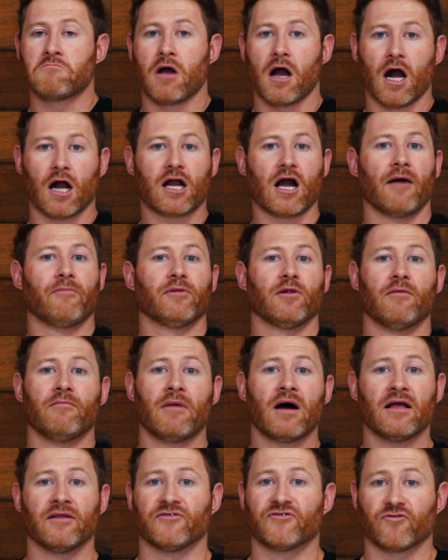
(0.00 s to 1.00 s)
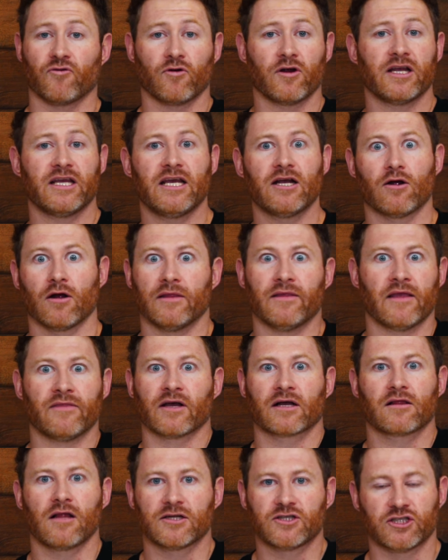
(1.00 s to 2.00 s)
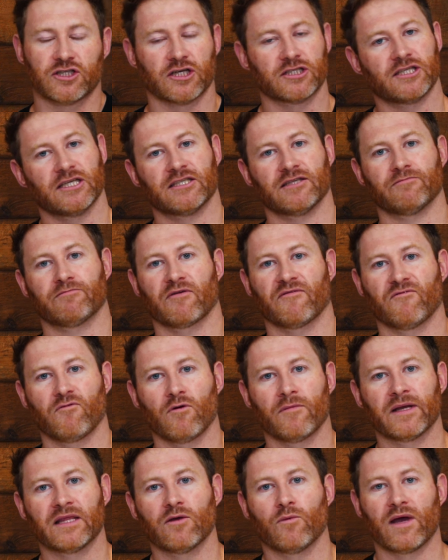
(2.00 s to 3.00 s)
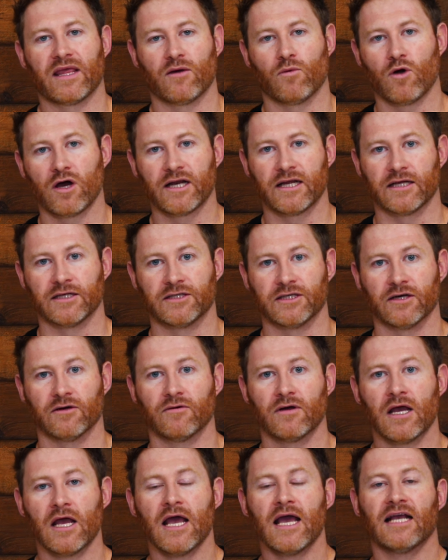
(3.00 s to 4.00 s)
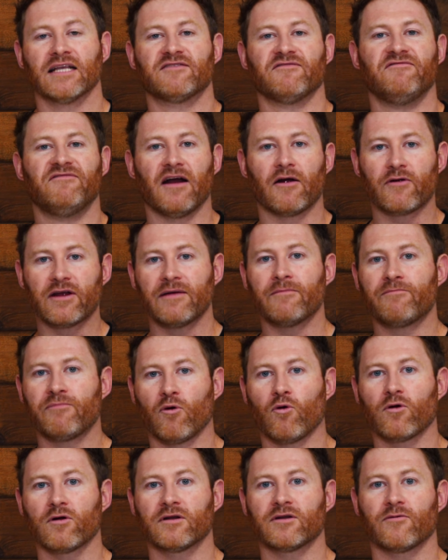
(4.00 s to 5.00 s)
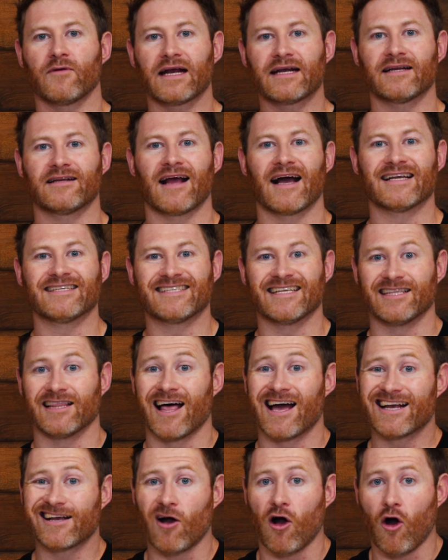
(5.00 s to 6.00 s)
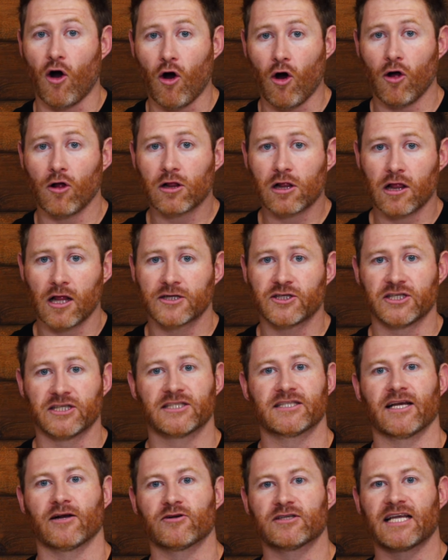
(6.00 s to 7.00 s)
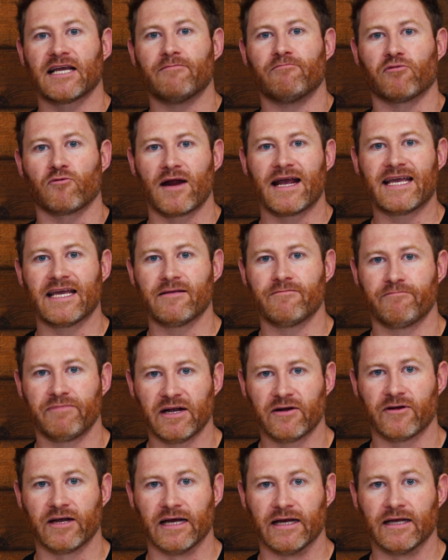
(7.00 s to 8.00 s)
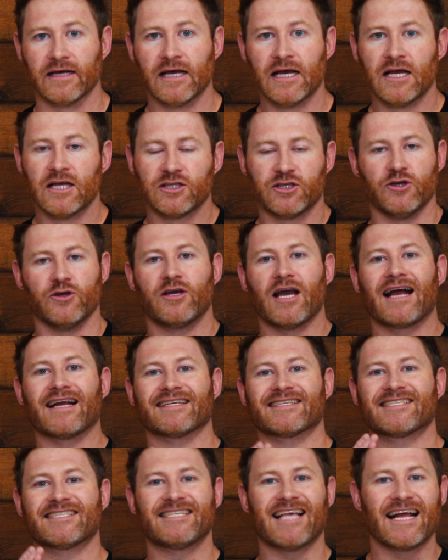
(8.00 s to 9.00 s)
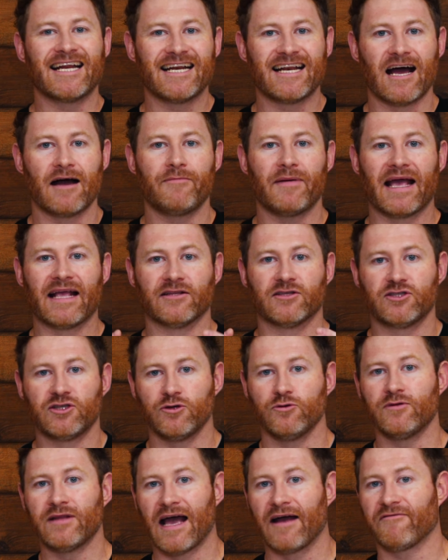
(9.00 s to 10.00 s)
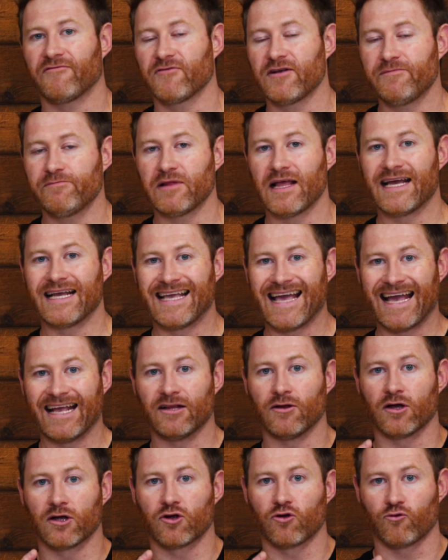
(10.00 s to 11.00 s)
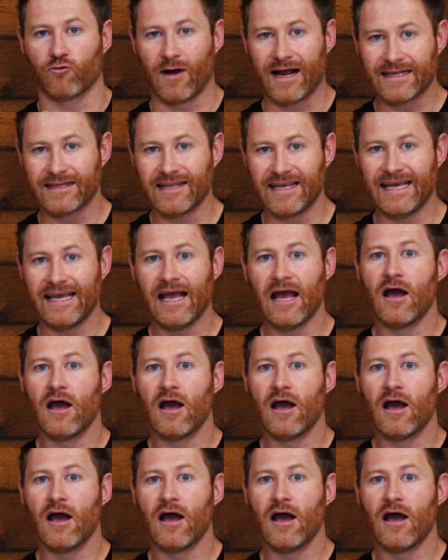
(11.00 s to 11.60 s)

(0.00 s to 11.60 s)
a couple of months or a year, and then the clutch just isn't performing the way they wanted it to. It's very important to recognize that, like all clutches, there is a break-in period. So you got to set it up and tune that free play gain correctly